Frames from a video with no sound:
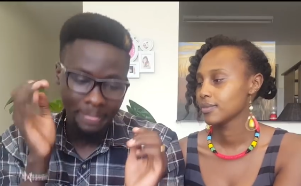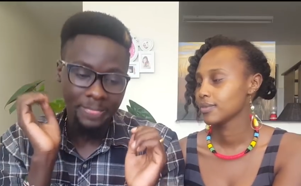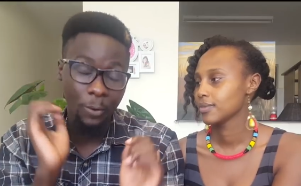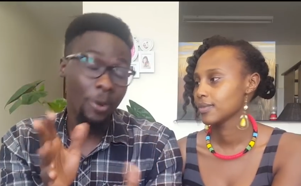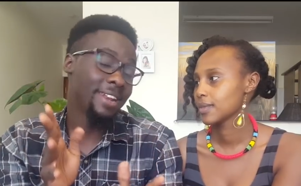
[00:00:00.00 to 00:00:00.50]

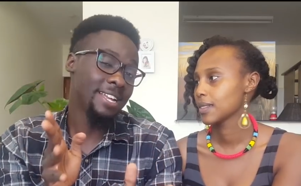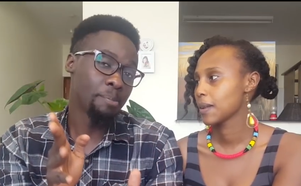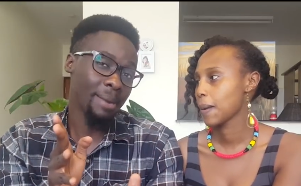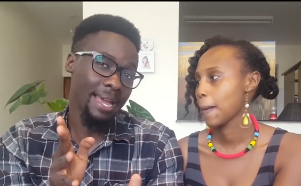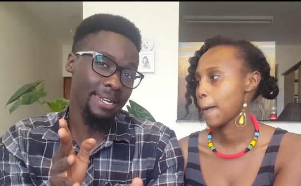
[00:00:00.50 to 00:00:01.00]
Speaker 1: the wedding
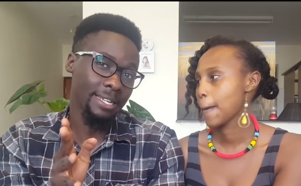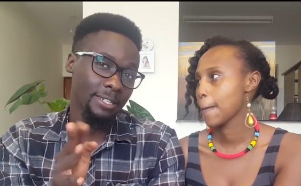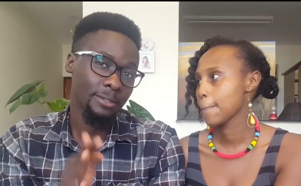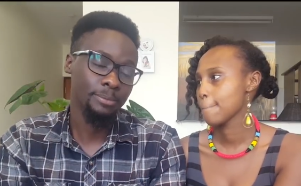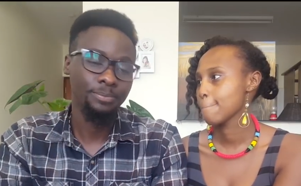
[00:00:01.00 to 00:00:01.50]
planning
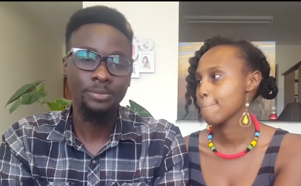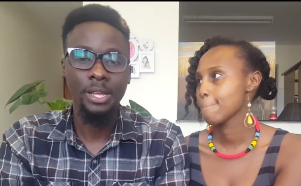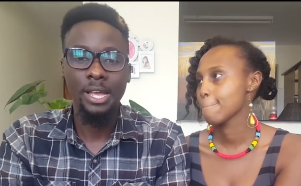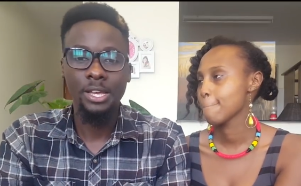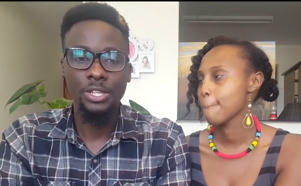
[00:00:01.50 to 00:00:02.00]

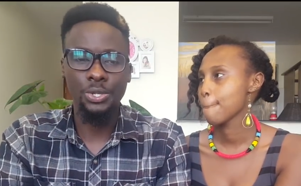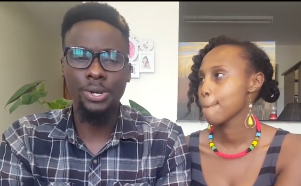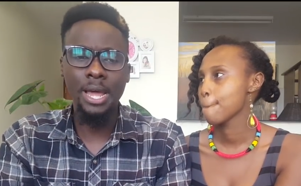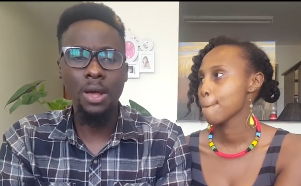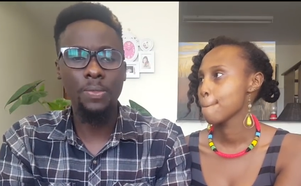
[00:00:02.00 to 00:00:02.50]
so
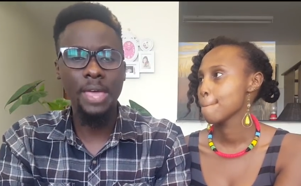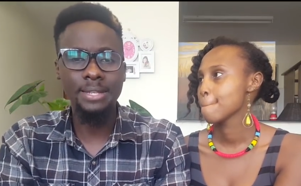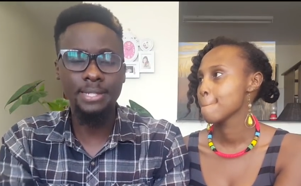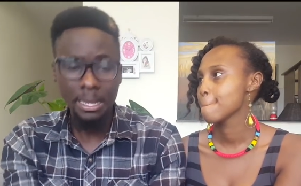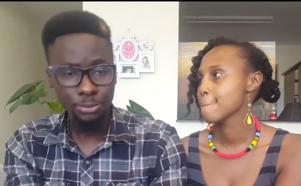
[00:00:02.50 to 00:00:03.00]
now the
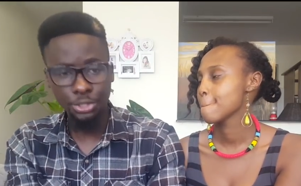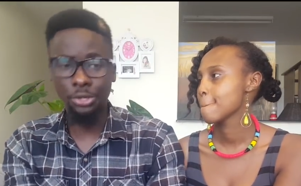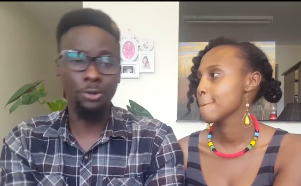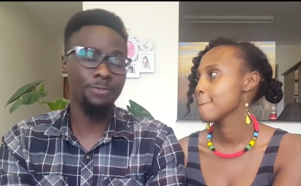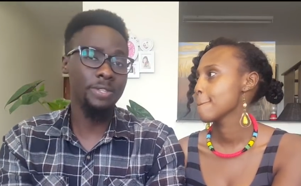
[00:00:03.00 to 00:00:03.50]

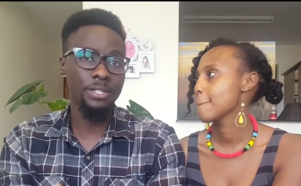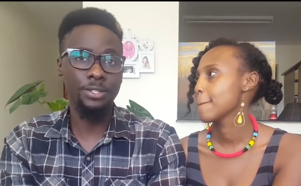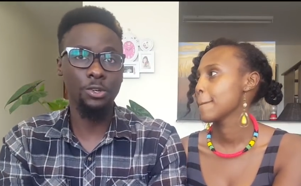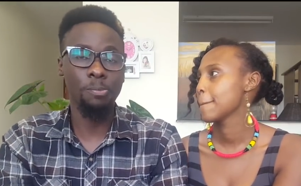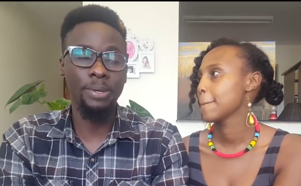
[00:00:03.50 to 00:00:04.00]
assumption of this
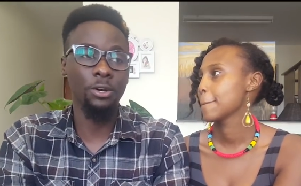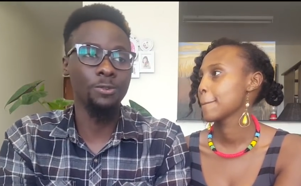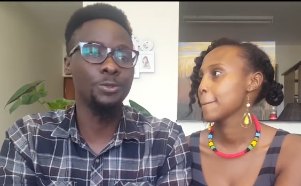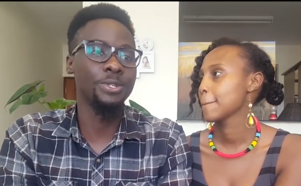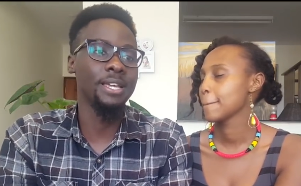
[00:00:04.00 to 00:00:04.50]
topic
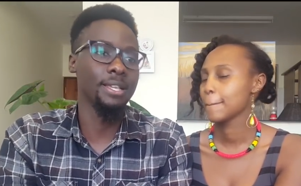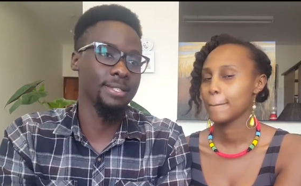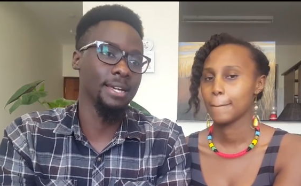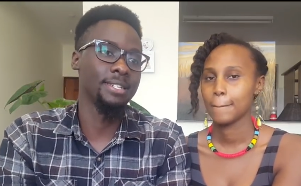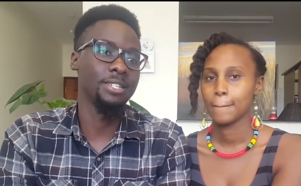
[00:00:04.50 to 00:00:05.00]
of today is
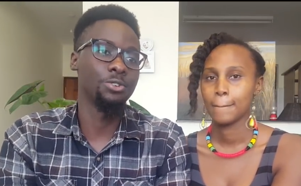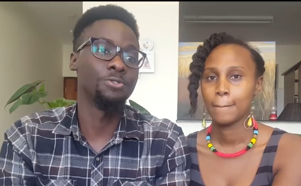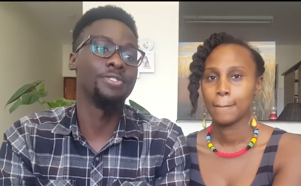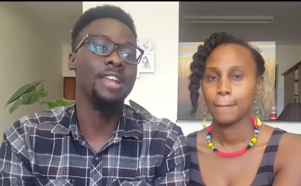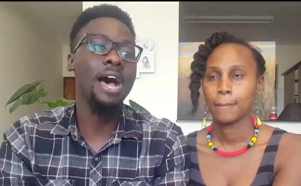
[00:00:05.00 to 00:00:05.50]
that you've
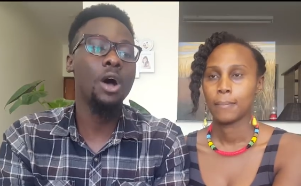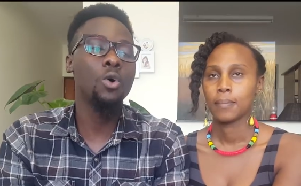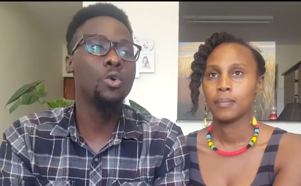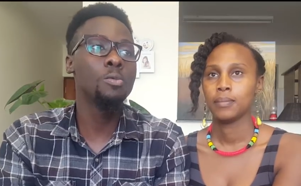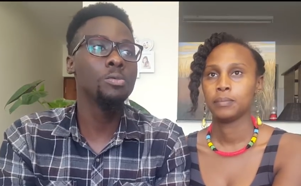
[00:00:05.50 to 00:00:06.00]

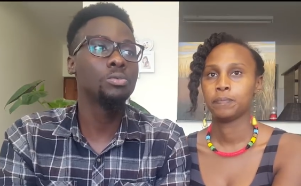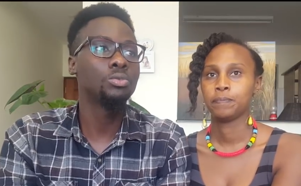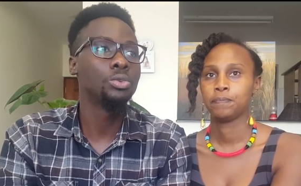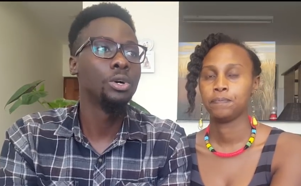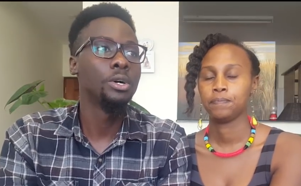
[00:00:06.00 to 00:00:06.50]
now
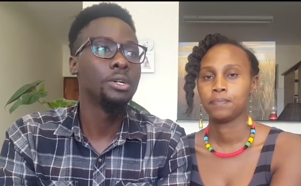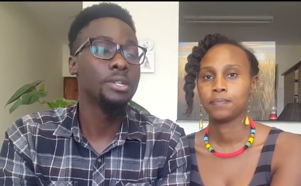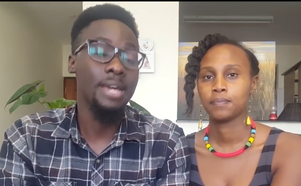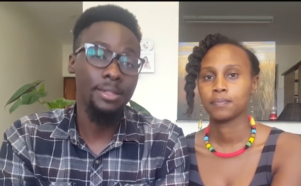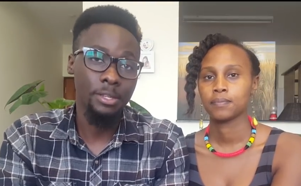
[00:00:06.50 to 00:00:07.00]

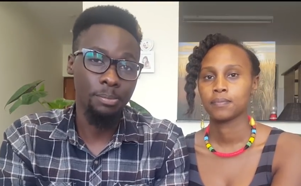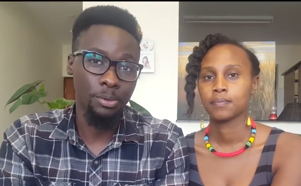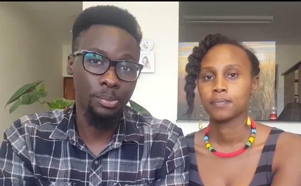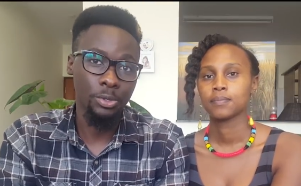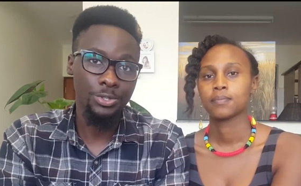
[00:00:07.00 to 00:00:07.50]
done the
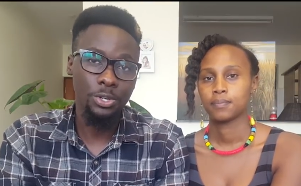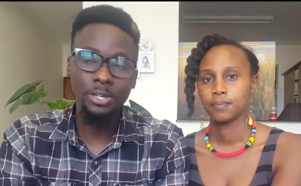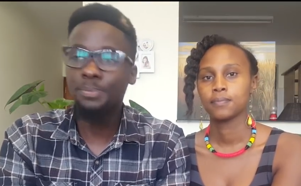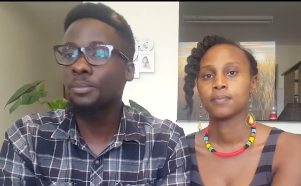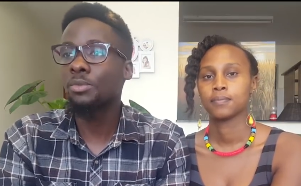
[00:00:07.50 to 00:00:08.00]
proposal
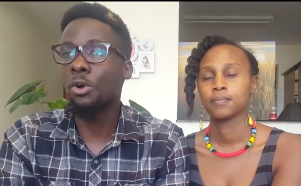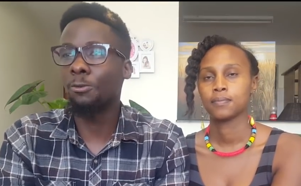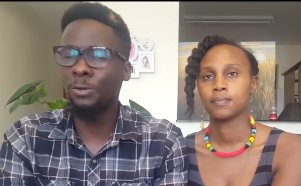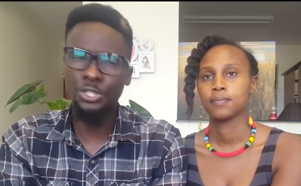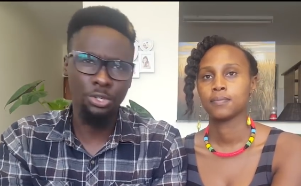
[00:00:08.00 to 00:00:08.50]
of
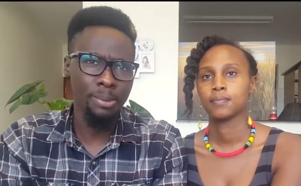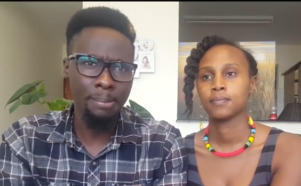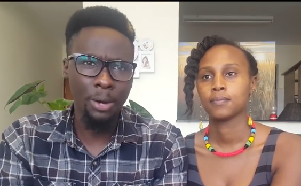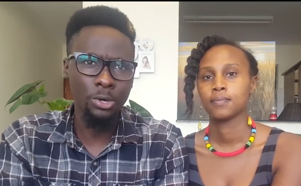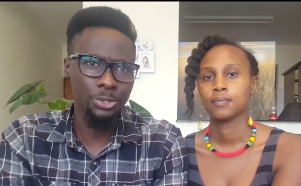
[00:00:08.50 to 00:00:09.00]
which you
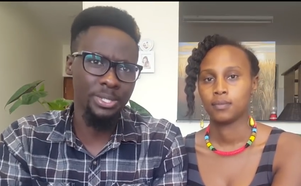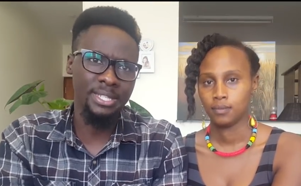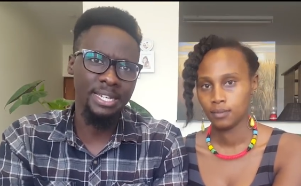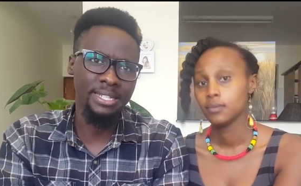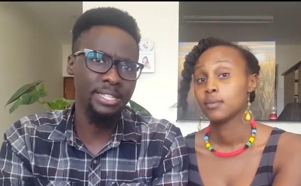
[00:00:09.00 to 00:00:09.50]
remember what we
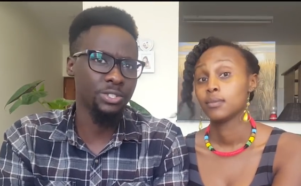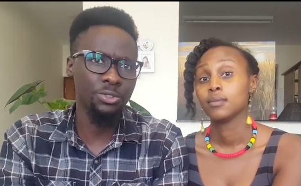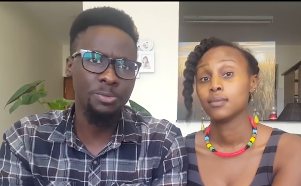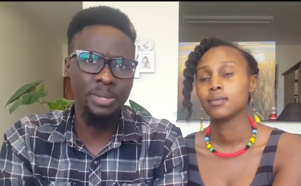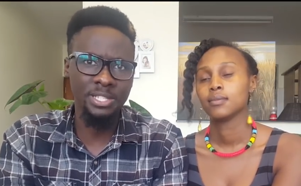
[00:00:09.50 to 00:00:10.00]
said there's no
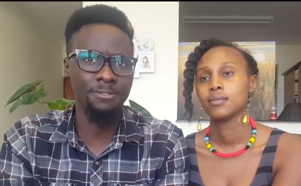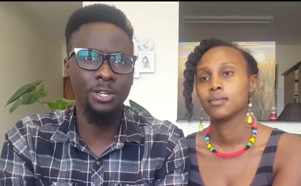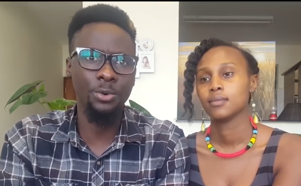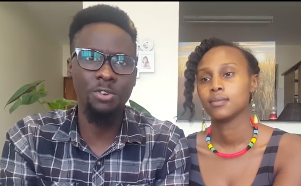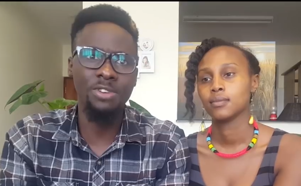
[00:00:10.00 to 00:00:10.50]

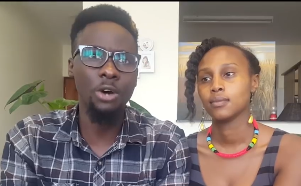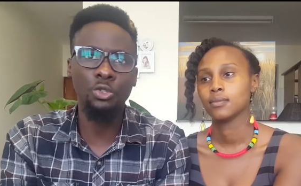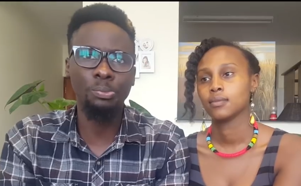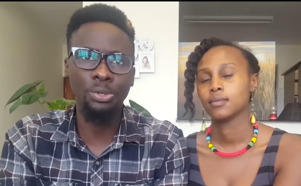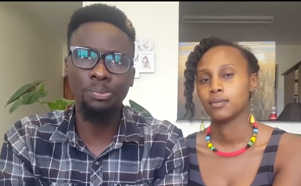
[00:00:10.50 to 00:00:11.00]
specific way of how to
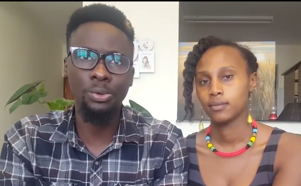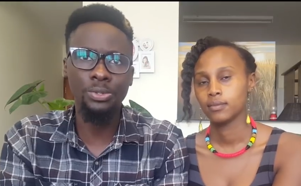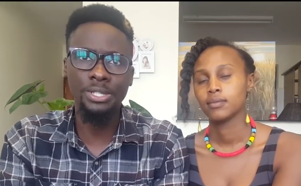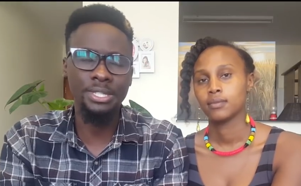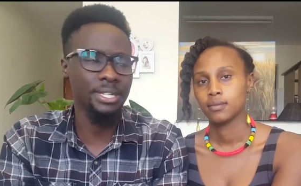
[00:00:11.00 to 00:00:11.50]

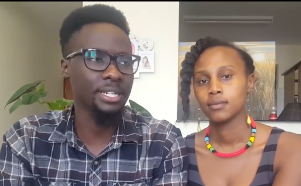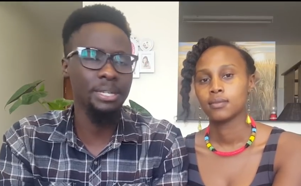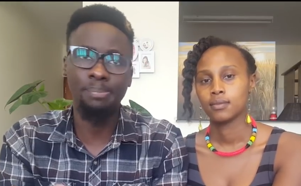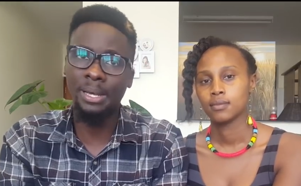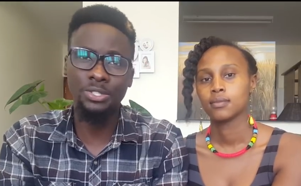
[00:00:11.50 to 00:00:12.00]
propose it's really
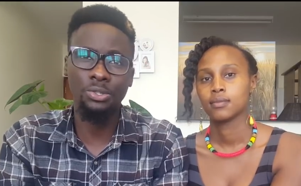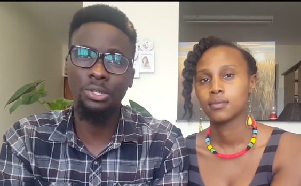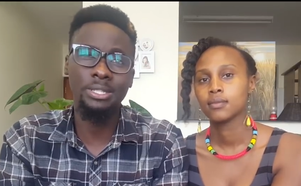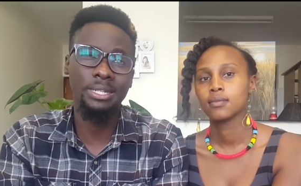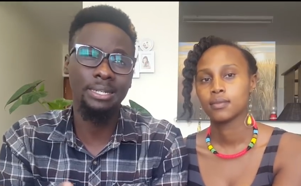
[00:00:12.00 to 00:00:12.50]
personal
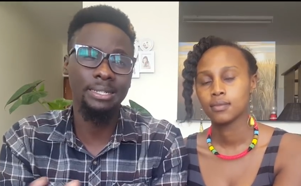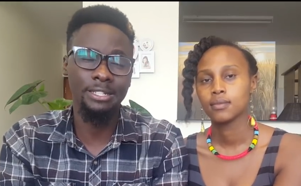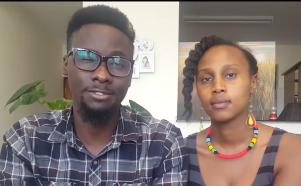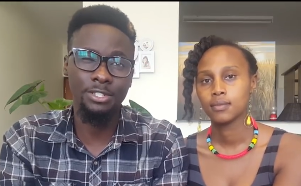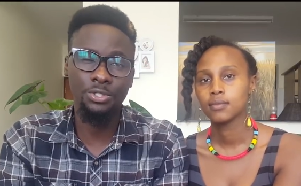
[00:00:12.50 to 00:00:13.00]
it's really
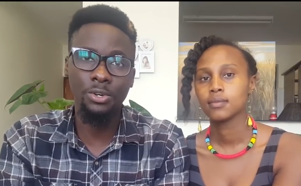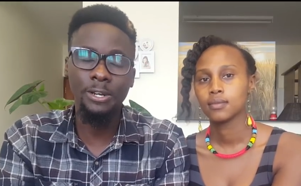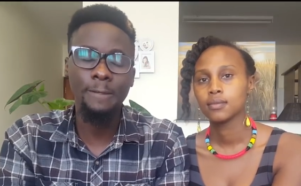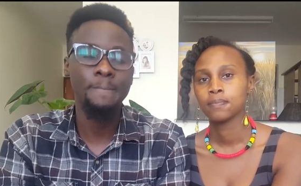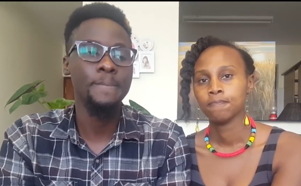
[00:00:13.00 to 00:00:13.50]
individual
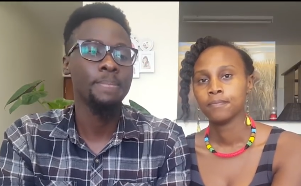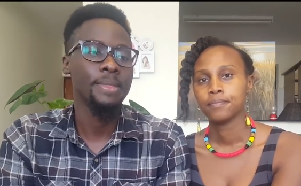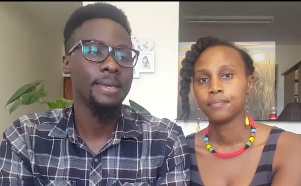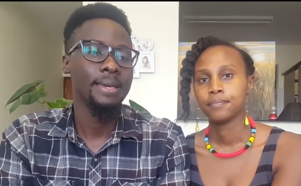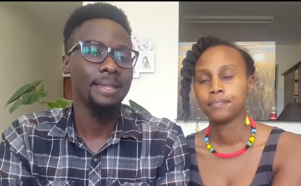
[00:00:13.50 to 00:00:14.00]

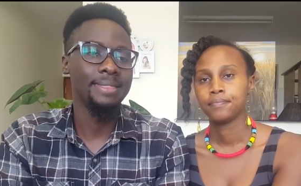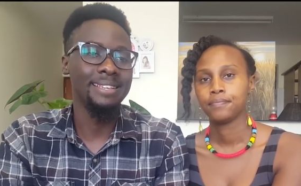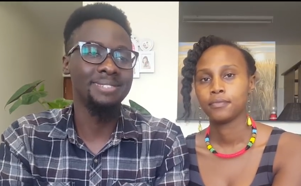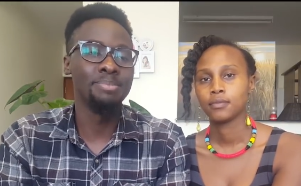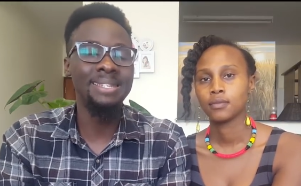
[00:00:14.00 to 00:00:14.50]

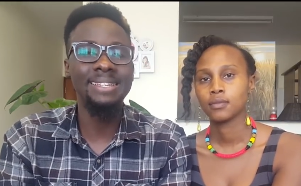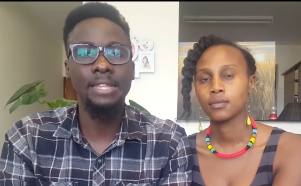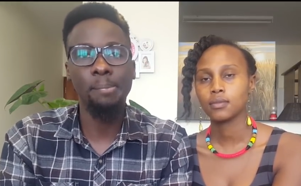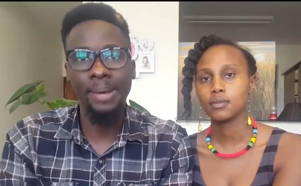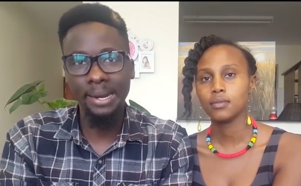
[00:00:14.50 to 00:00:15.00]
there's meeting the
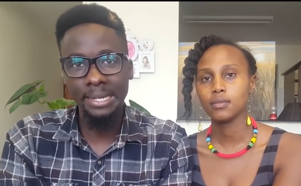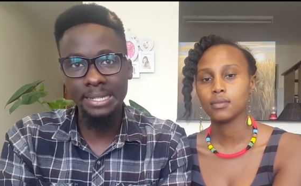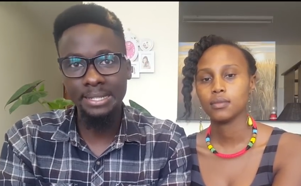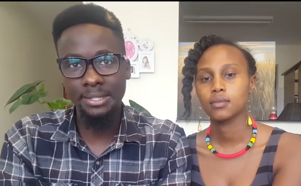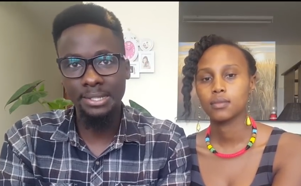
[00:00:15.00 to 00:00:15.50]

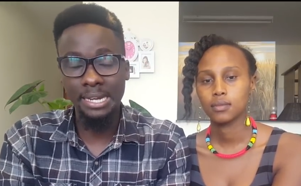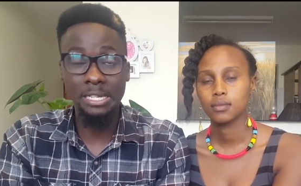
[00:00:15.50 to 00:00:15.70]
parents, that